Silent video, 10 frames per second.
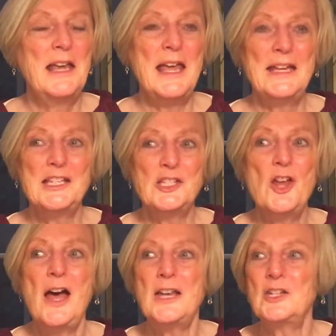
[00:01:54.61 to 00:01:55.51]
it's
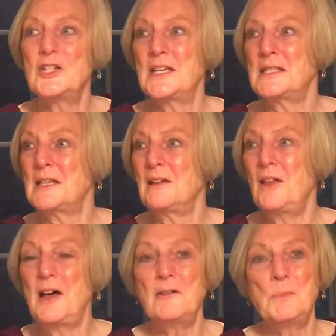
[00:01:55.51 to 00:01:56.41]
not just a
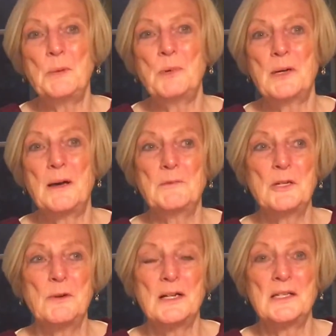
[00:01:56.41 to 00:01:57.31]
lot of people come
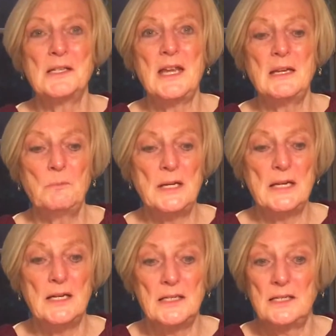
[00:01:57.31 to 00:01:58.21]
to our state
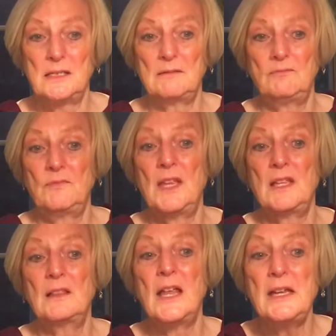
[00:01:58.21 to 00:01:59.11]
because
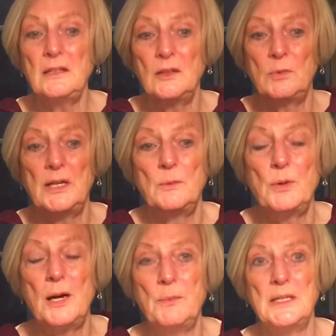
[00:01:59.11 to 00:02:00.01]
they like the way the
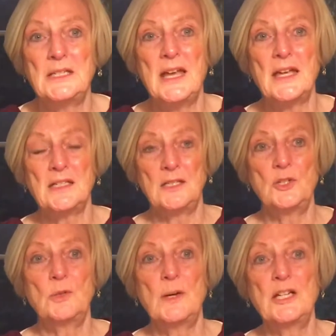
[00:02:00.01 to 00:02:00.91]
property tax
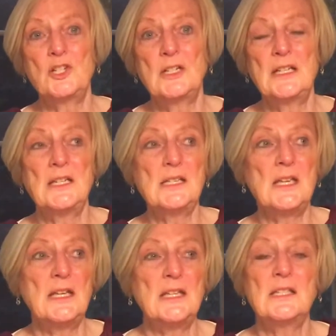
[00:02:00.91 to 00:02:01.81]
situation is,
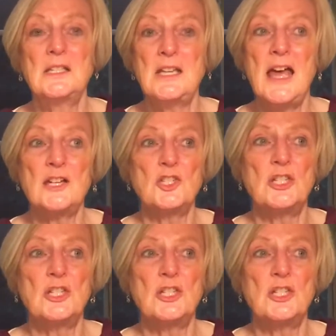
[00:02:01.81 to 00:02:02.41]
and it's a tax